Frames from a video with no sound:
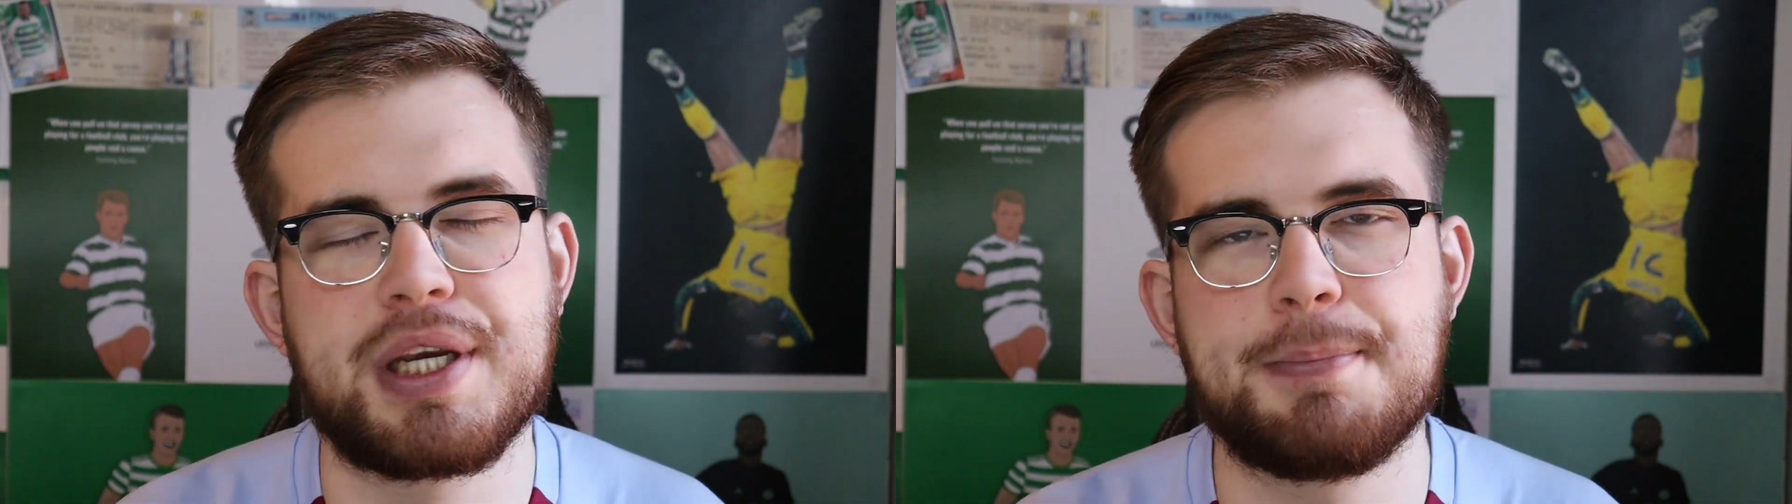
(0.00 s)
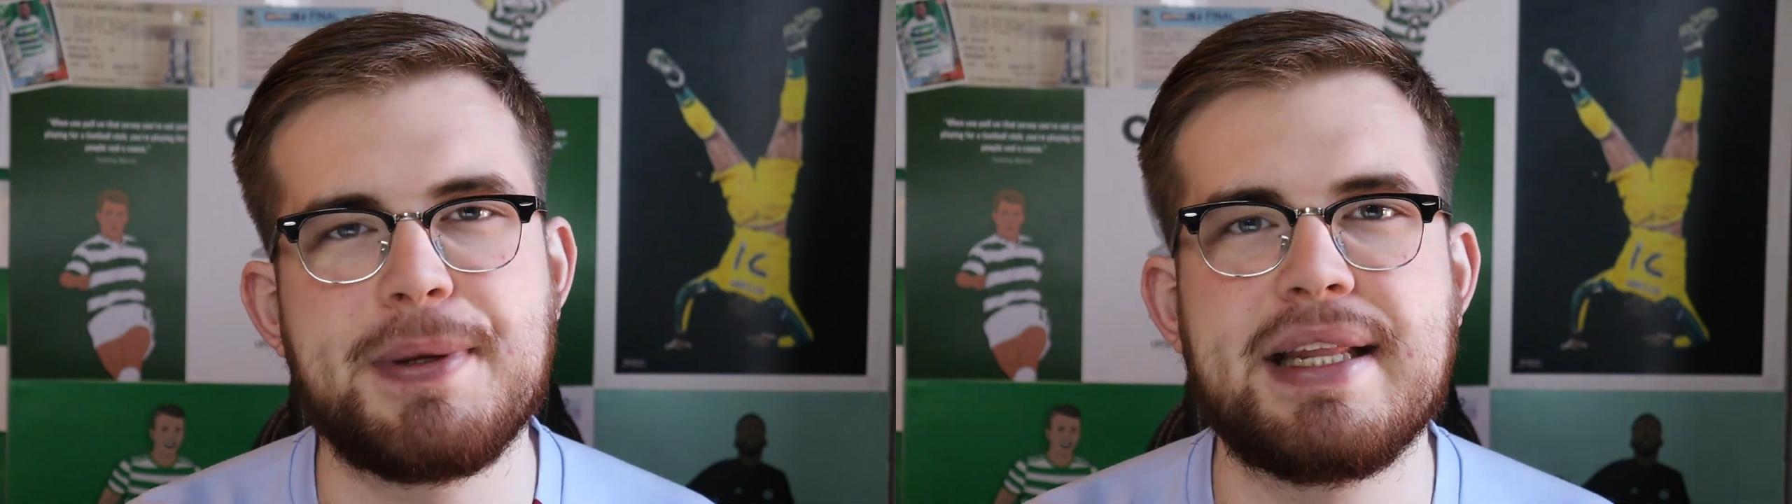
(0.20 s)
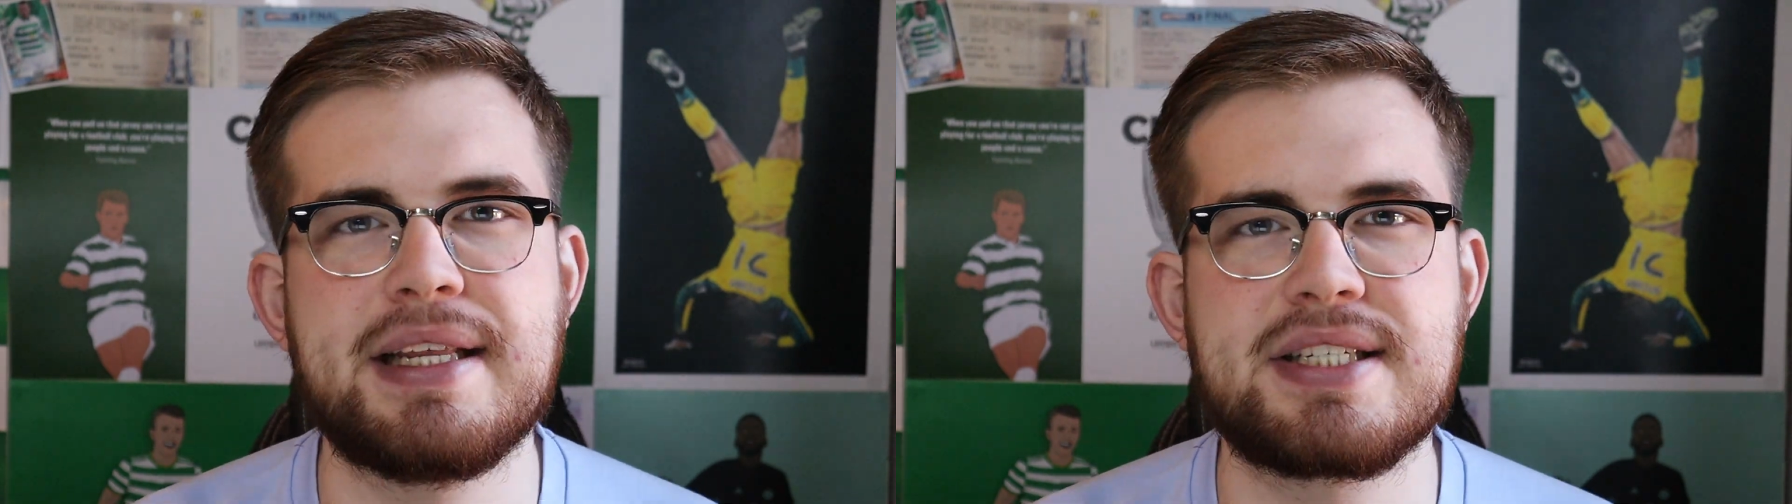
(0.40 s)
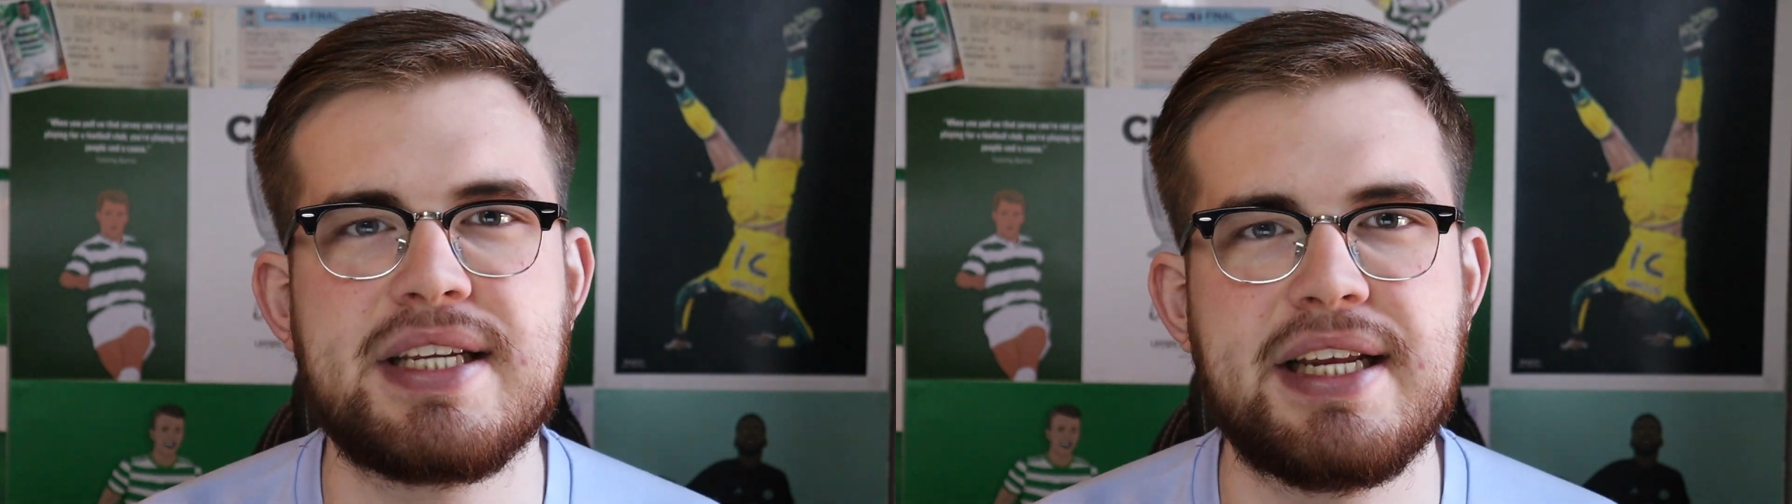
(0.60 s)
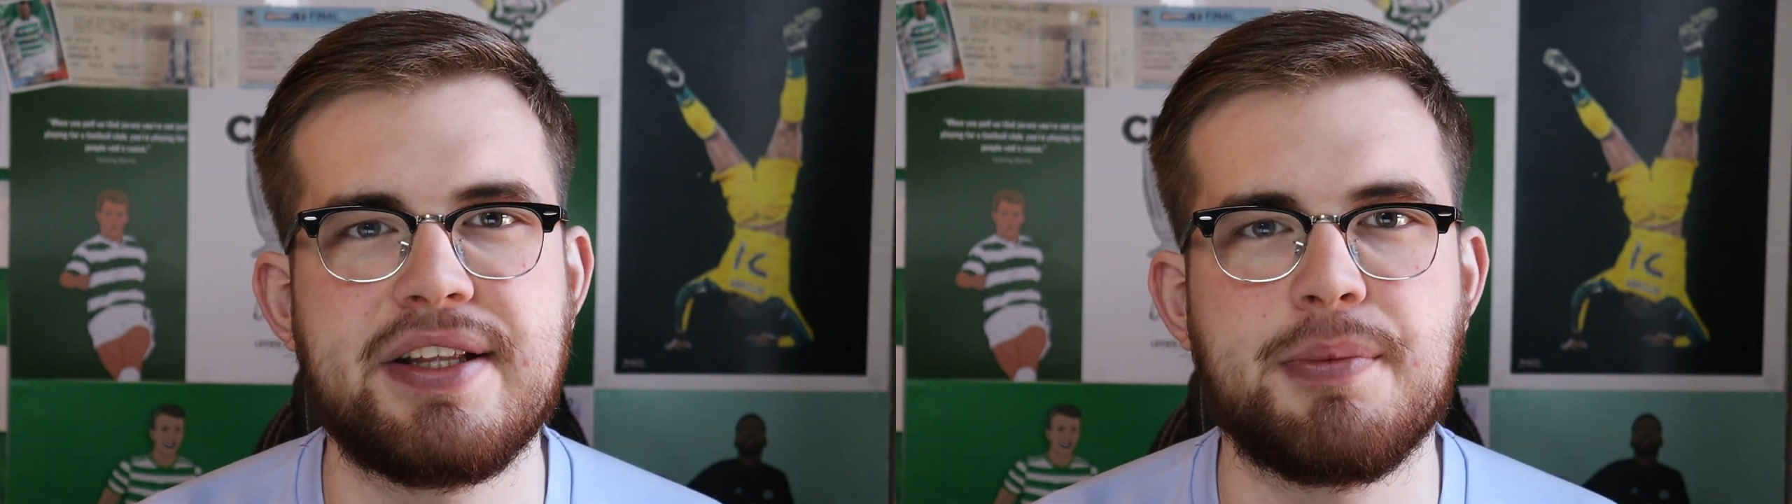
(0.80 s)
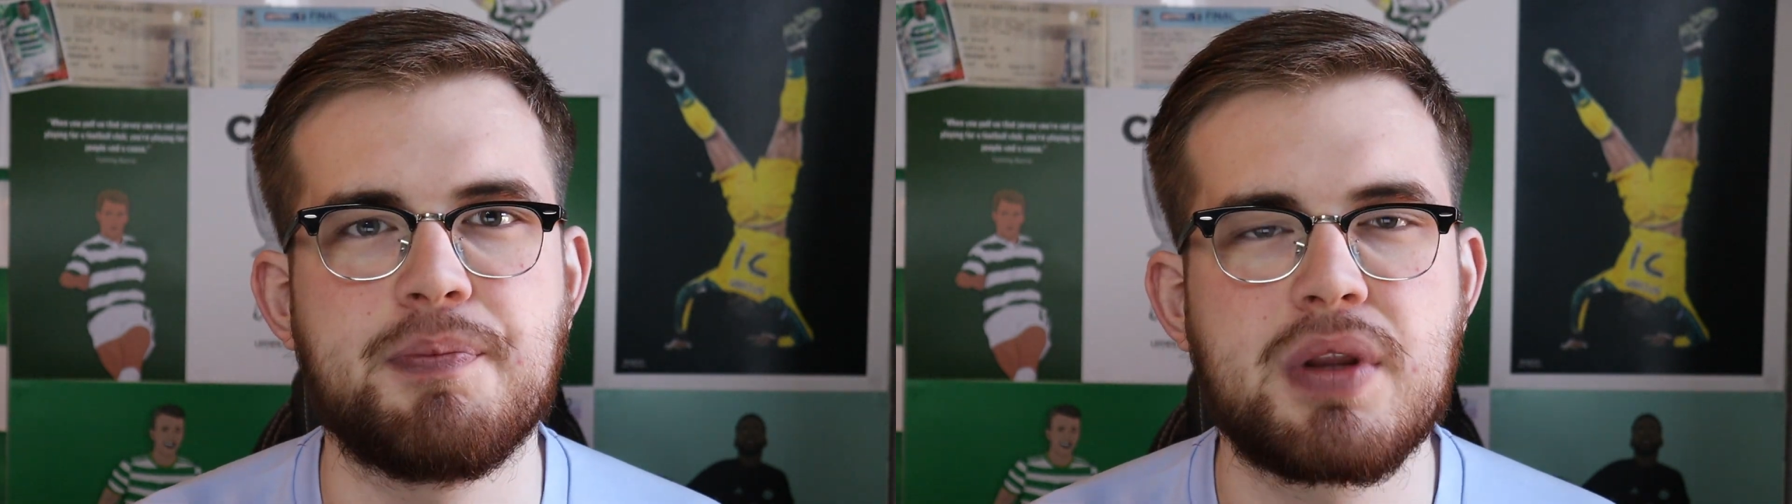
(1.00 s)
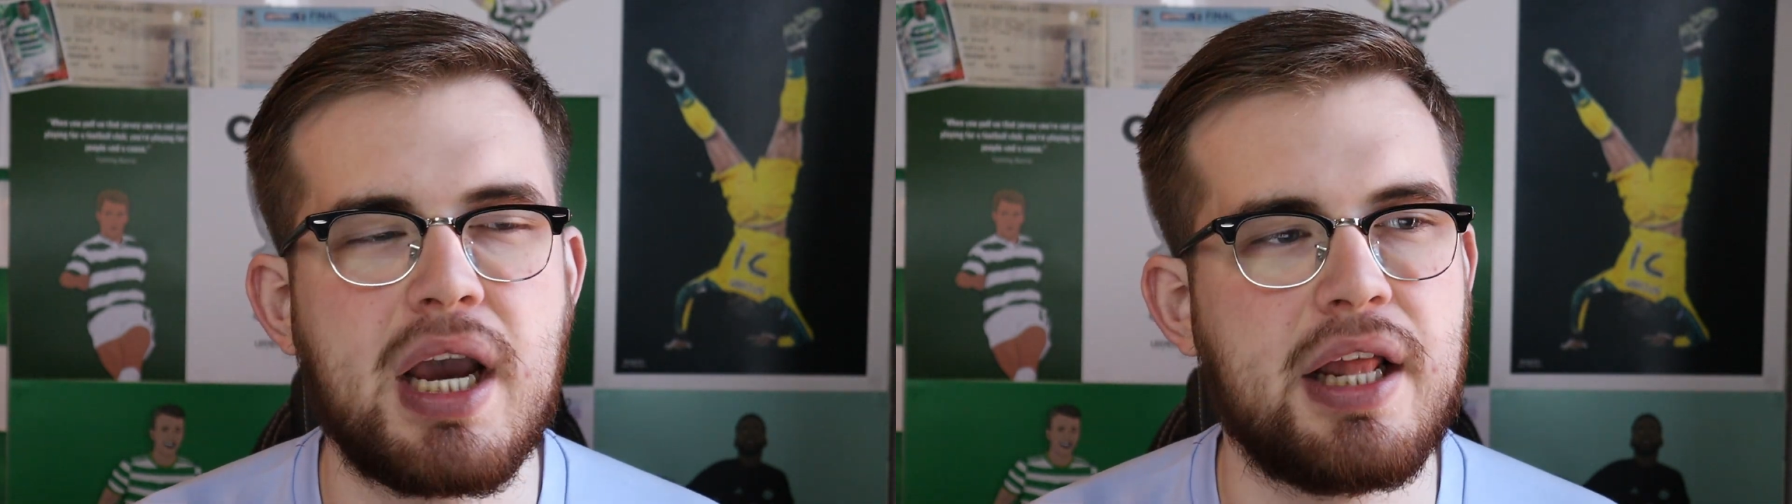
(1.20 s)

could be in the stadium,